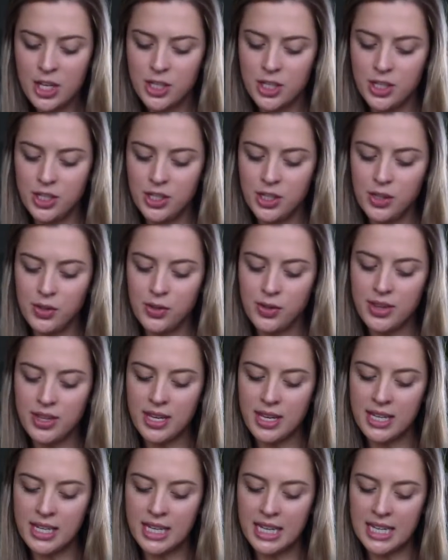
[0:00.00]
Do you
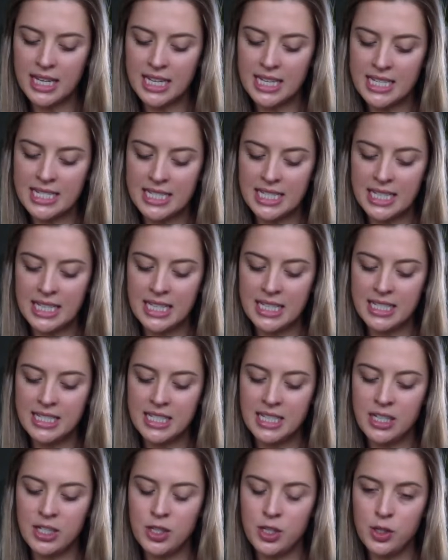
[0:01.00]
think it is
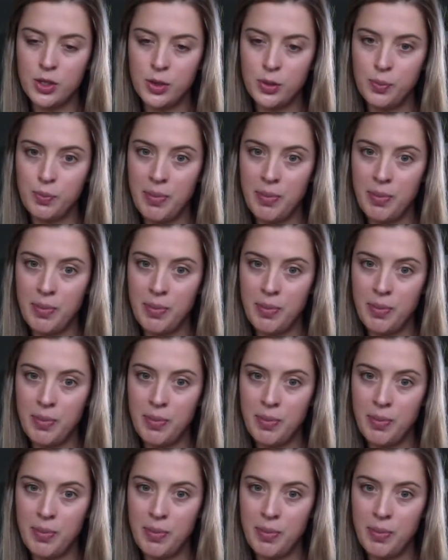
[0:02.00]
easy to